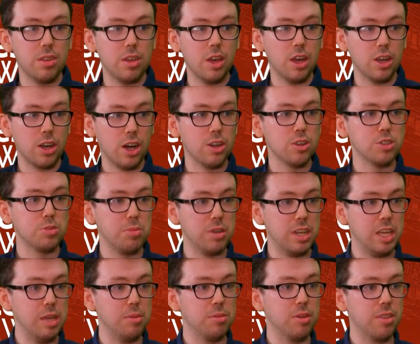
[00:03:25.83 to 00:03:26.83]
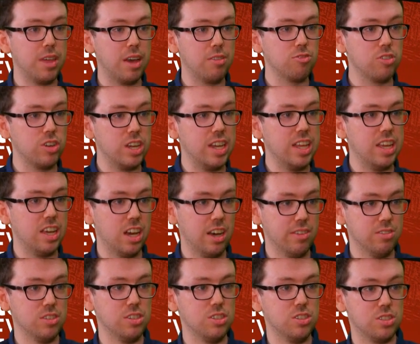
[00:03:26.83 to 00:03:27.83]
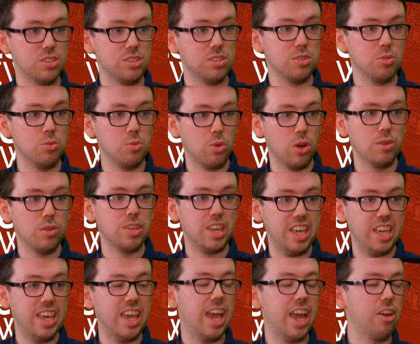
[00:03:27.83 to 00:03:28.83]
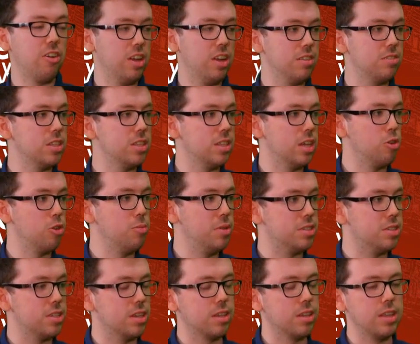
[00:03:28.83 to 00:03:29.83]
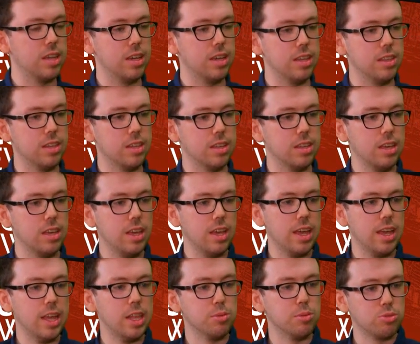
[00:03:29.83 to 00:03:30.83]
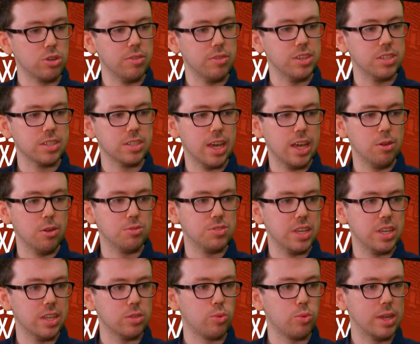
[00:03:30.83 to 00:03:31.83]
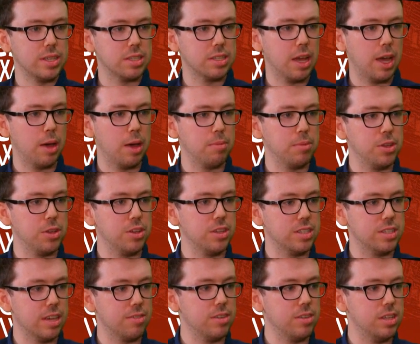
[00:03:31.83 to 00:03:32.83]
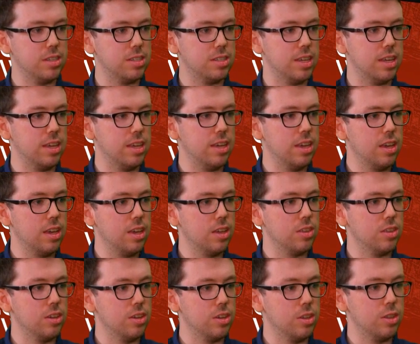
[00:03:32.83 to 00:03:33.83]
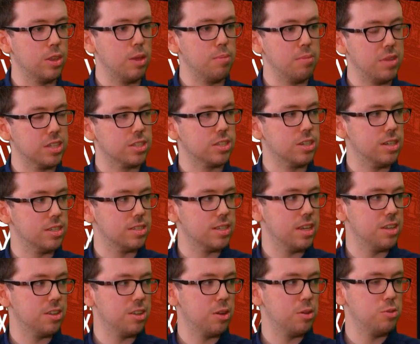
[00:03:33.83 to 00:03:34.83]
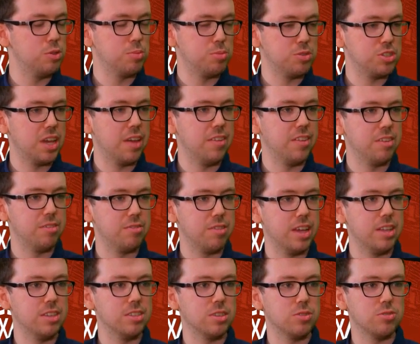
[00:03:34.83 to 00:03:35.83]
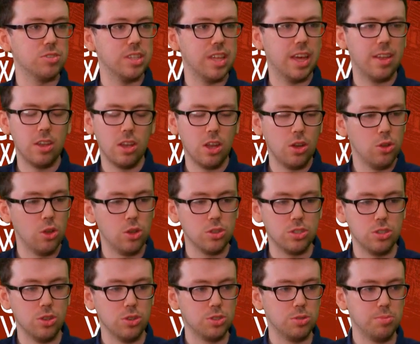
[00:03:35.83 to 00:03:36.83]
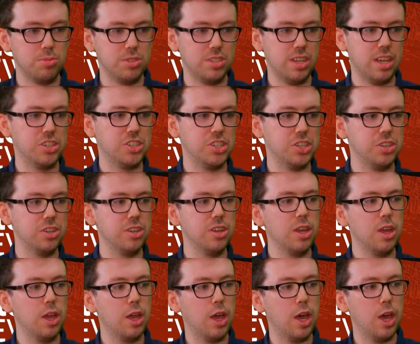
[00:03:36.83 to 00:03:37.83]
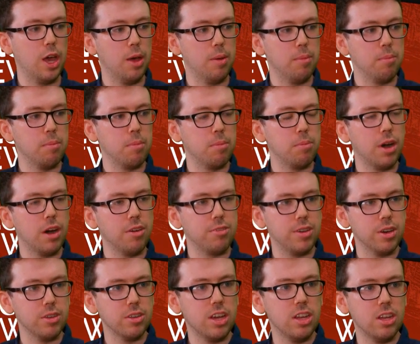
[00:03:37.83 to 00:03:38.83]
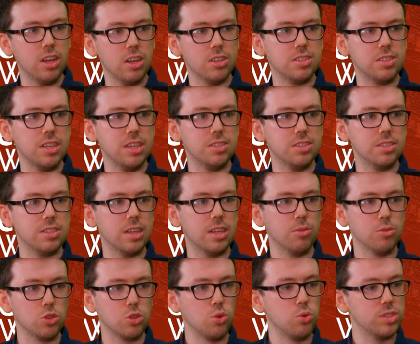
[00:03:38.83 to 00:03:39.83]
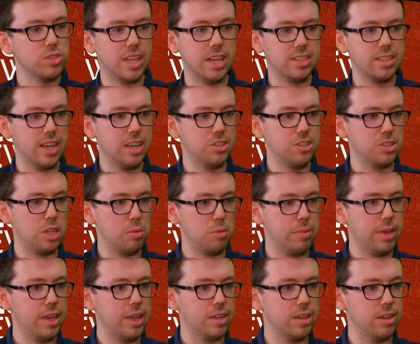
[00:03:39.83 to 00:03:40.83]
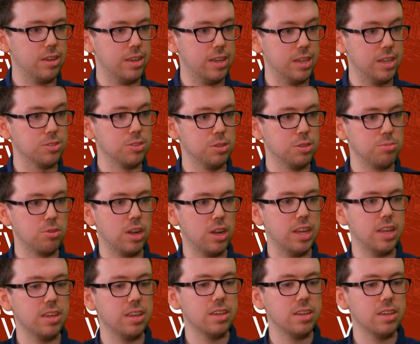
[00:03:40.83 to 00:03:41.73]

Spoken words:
Carlos Baleba, that really covers one key area that they were missing. I think in the previous game, obviously against West Ham, you could definitely see that they missed Caicedo to protect the defence. Obviously, he had lots and lots of possession, but I felt like last season there was always that danger they'd be hit on the break,